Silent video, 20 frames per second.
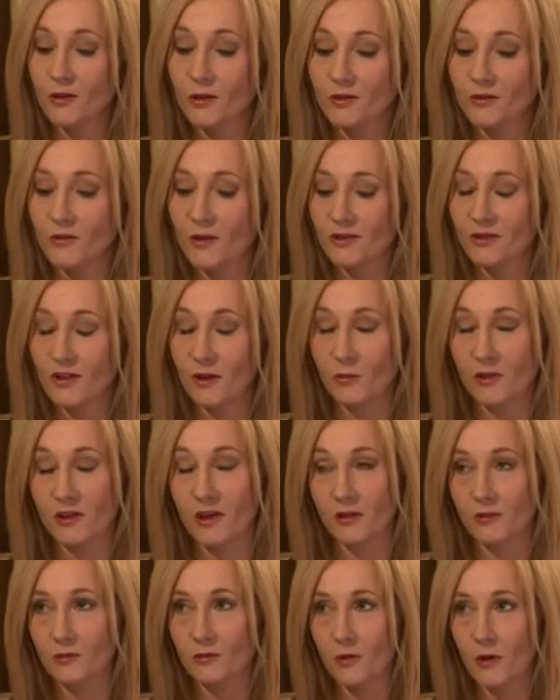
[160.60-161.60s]
whose first name was
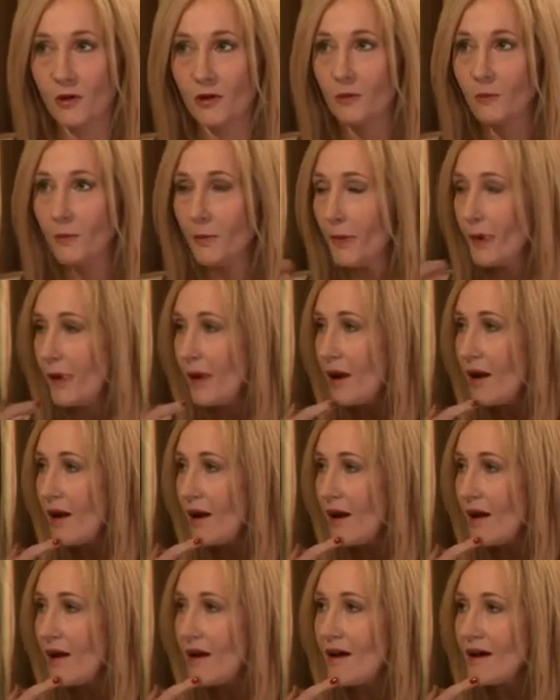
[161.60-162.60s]
Gilderoy,
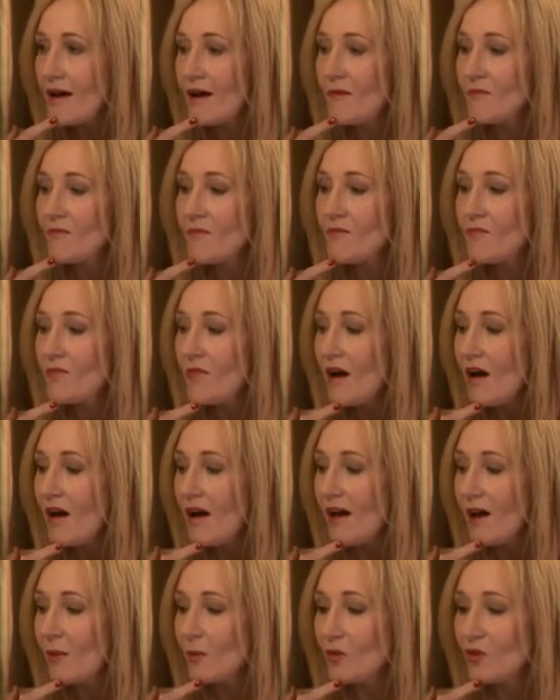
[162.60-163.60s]
I
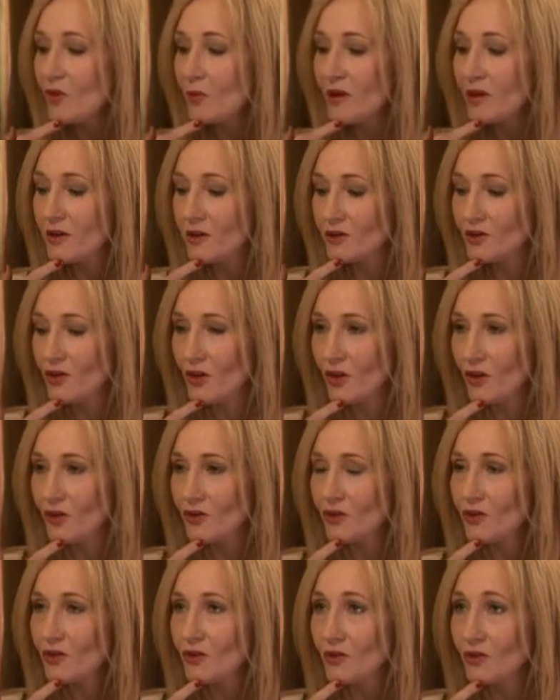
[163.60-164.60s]
happened to be in a
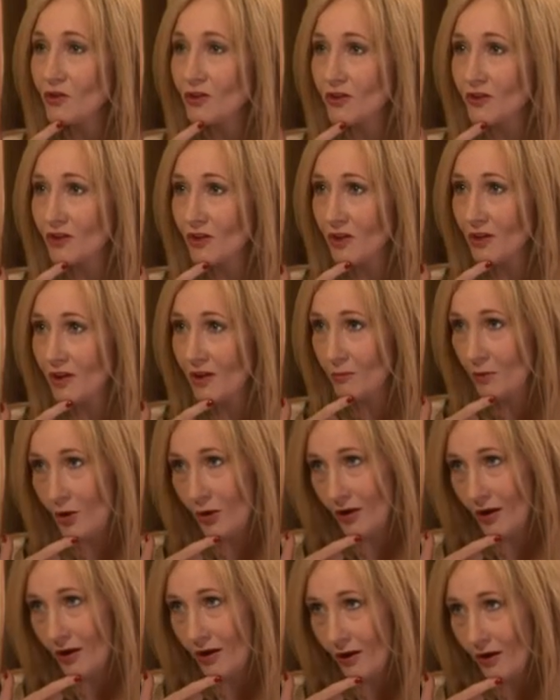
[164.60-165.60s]
church and saw the surname
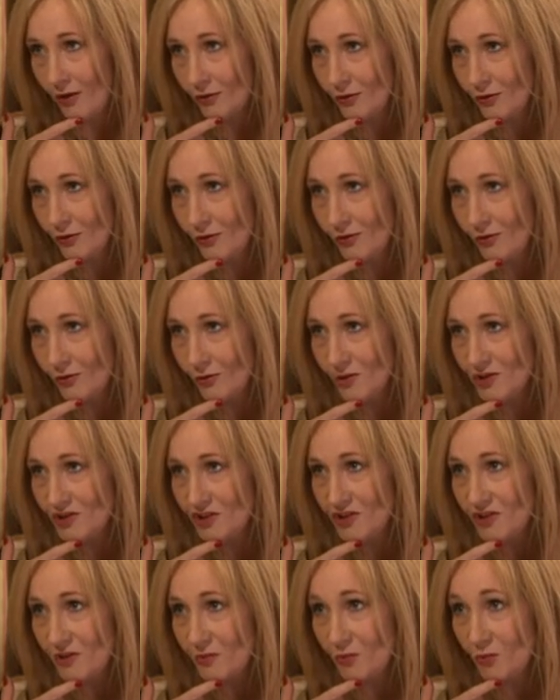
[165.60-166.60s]
Lockhart,
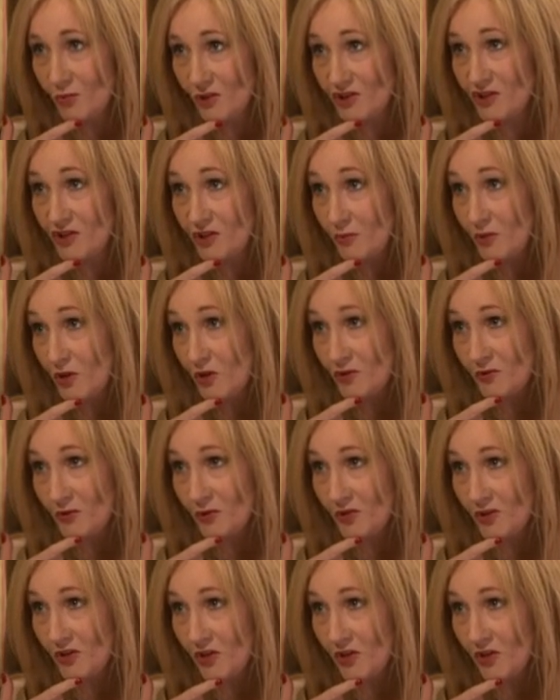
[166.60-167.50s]
which is a beautiful